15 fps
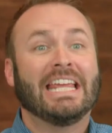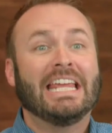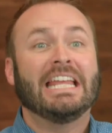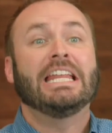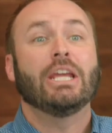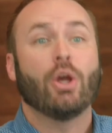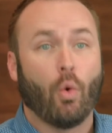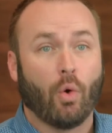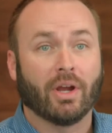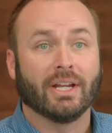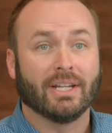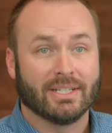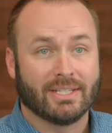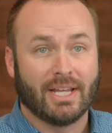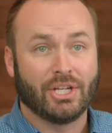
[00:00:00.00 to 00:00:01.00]
Any
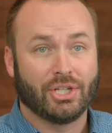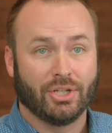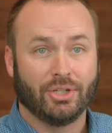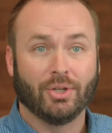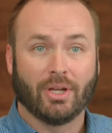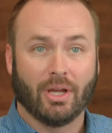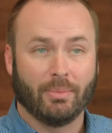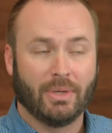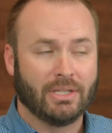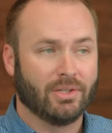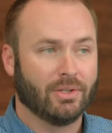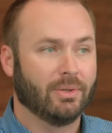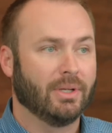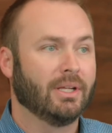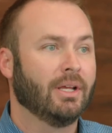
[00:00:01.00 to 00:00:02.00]
organization you come
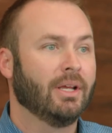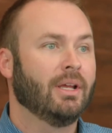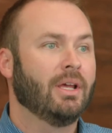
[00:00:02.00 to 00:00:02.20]
into it,